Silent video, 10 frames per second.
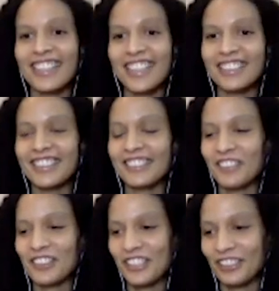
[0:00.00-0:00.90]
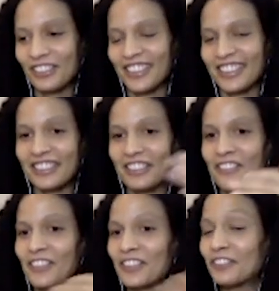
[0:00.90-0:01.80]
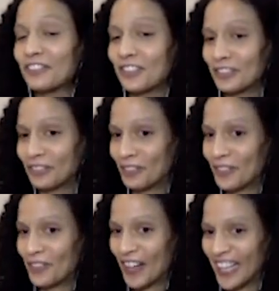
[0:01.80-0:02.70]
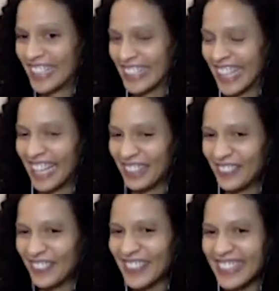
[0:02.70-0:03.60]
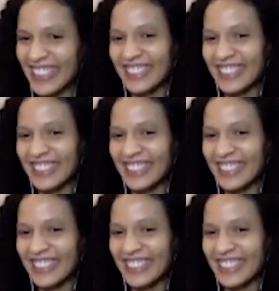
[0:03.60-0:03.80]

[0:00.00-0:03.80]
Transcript: that's very generous, very diverse group of artists that I'm really